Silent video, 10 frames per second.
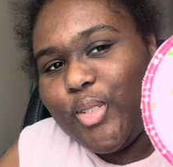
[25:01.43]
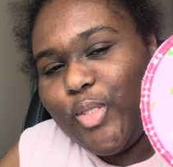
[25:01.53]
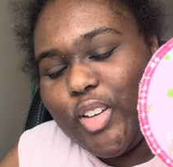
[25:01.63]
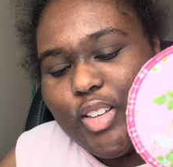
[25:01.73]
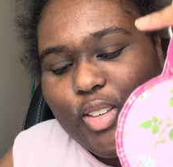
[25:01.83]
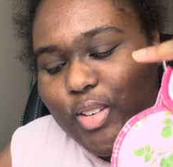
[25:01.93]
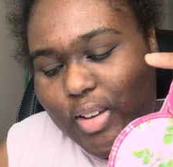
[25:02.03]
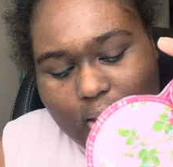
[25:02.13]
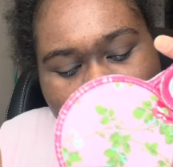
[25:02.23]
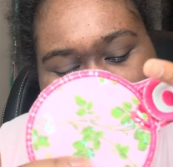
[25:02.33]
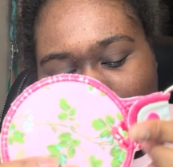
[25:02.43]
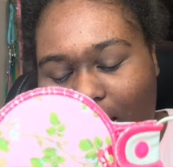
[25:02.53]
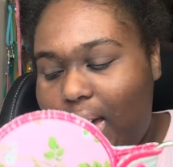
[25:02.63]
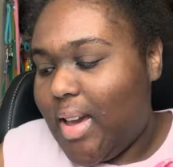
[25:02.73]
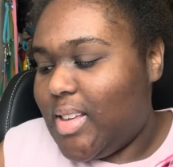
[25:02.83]
freaking cute, right?
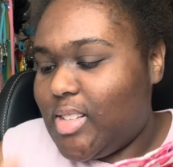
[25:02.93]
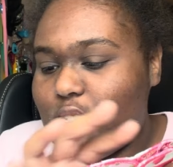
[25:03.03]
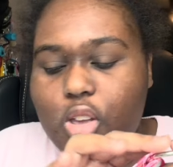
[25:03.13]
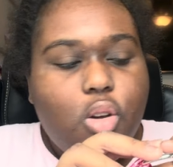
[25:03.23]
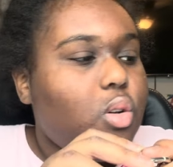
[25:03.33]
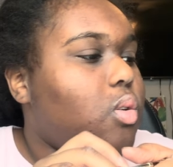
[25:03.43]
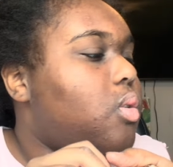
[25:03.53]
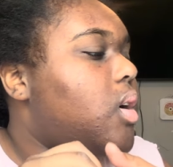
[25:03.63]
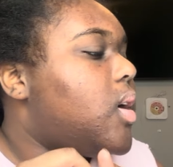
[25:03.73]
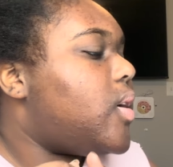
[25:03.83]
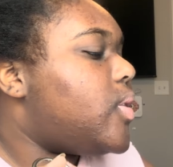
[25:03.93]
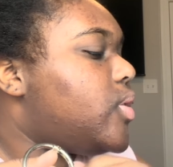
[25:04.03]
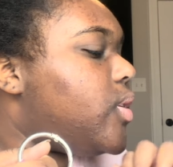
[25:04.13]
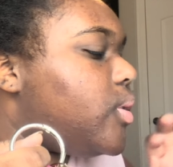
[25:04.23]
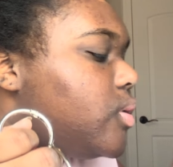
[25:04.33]
So
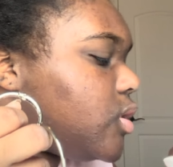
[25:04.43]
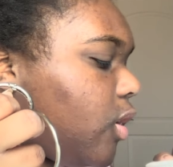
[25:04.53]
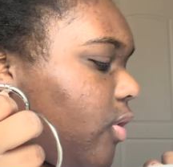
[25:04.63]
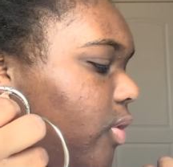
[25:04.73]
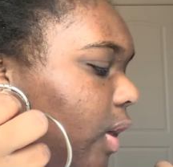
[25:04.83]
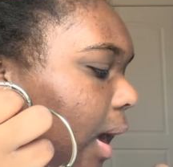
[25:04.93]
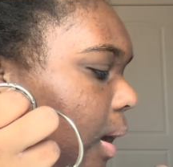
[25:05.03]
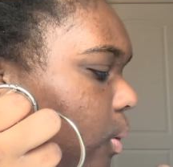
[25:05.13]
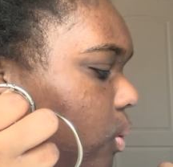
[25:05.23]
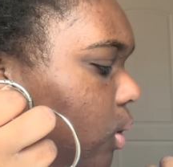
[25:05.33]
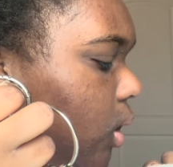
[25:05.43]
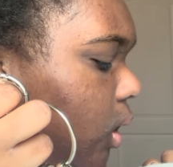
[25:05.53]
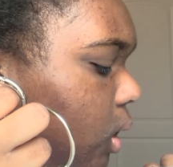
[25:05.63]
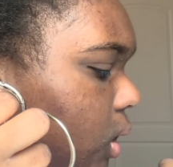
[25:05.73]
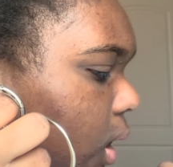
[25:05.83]
those are that
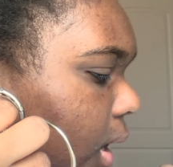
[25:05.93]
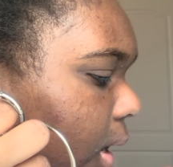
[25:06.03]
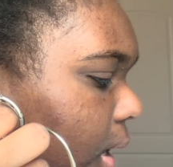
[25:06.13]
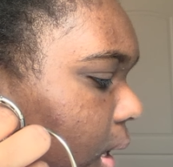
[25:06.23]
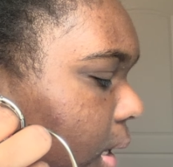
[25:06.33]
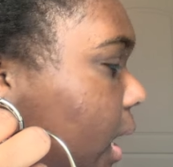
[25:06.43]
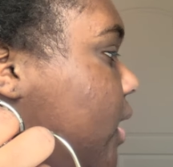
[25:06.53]
one. And I